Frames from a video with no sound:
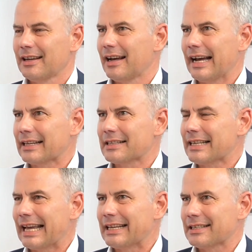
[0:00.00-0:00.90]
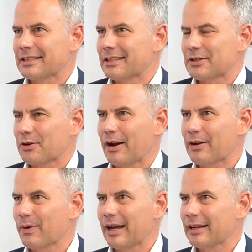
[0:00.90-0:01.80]
I can say, is, is a
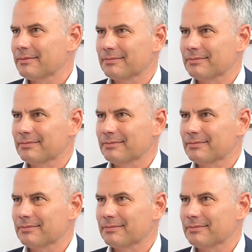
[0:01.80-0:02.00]
great way.